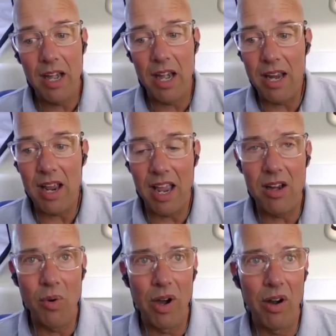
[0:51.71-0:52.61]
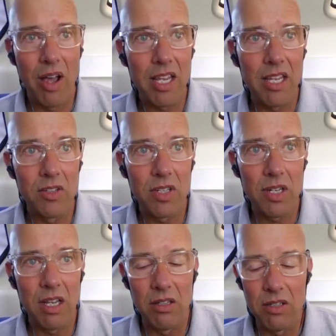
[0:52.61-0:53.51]
And I know our audience
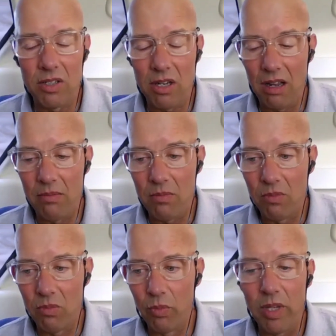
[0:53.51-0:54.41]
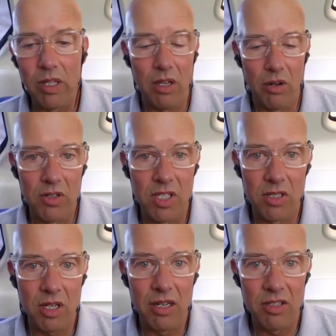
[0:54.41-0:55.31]
is really
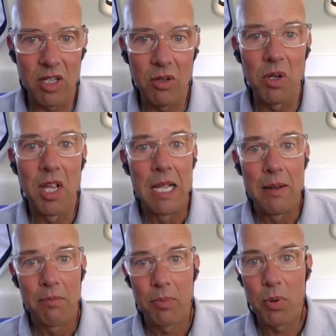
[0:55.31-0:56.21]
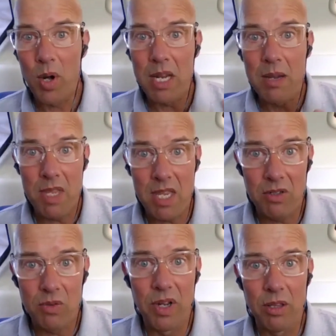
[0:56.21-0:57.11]
curious to
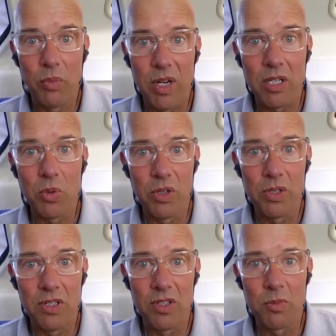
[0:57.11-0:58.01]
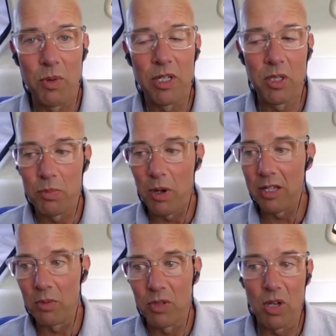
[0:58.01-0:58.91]
pre-meet with resources as much as possible.